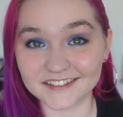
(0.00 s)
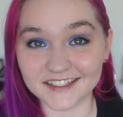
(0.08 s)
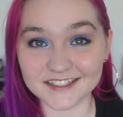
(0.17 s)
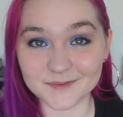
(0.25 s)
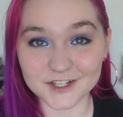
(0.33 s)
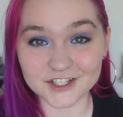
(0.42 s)

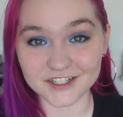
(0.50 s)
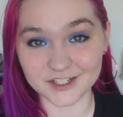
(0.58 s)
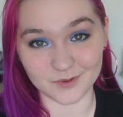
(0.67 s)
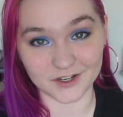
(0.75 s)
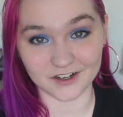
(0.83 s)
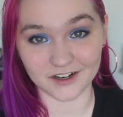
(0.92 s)
especially
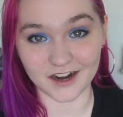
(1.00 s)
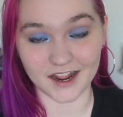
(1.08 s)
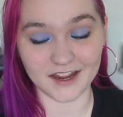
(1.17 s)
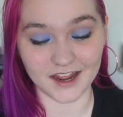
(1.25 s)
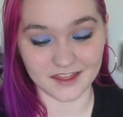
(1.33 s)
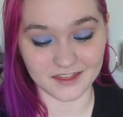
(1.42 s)
Twitter.
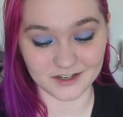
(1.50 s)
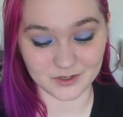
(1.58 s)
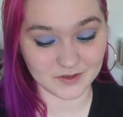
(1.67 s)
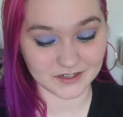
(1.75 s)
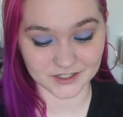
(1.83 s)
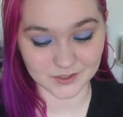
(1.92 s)
I think
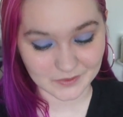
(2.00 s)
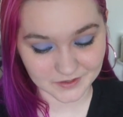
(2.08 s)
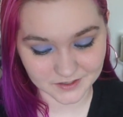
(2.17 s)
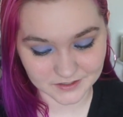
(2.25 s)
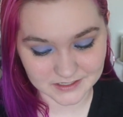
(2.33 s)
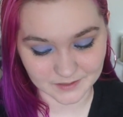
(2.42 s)
Twitter is
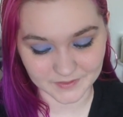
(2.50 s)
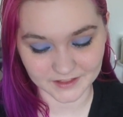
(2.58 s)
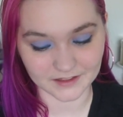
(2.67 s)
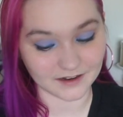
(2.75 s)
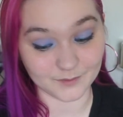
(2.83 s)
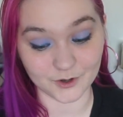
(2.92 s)
something
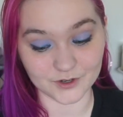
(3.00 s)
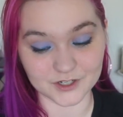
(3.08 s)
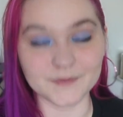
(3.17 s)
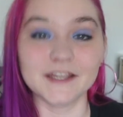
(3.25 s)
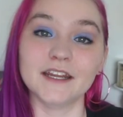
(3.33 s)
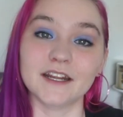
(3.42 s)
that I'm going to
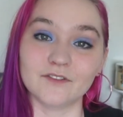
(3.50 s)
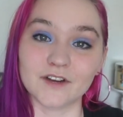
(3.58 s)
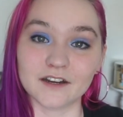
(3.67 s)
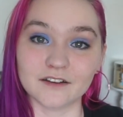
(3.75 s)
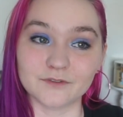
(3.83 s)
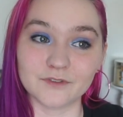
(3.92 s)
be getting
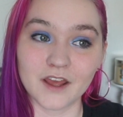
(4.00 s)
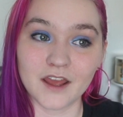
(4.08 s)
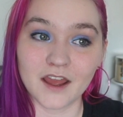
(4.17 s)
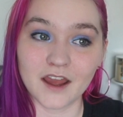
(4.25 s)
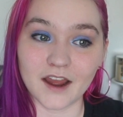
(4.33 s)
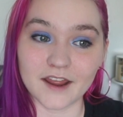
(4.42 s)
rid of.
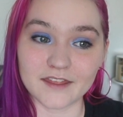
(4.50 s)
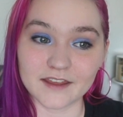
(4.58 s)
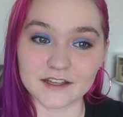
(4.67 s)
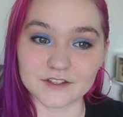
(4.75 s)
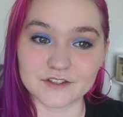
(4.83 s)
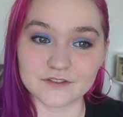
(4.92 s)
I think
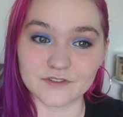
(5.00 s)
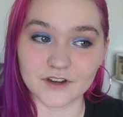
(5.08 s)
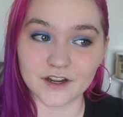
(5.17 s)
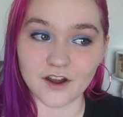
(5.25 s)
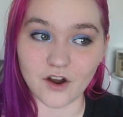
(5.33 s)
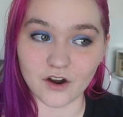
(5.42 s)
it's
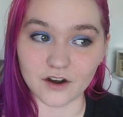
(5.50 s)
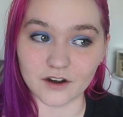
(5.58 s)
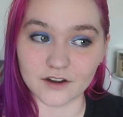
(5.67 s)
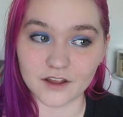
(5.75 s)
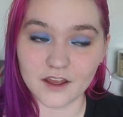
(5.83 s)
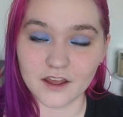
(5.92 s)
very hard.